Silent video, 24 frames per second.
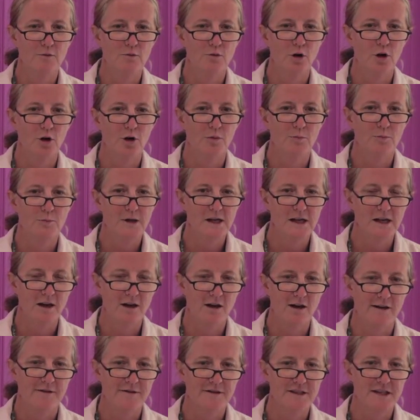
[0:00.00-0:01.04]
were being
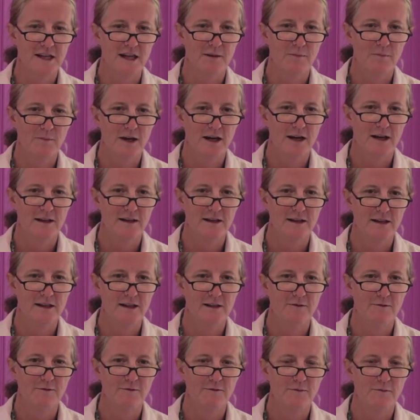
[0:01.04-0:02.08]
offset by
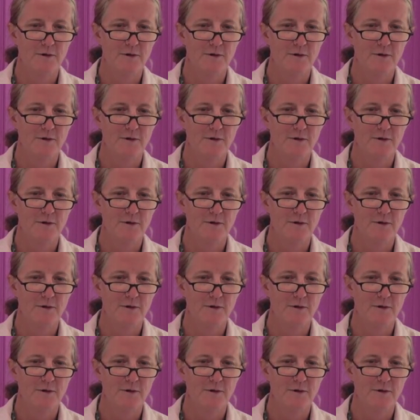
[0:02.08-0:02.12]
the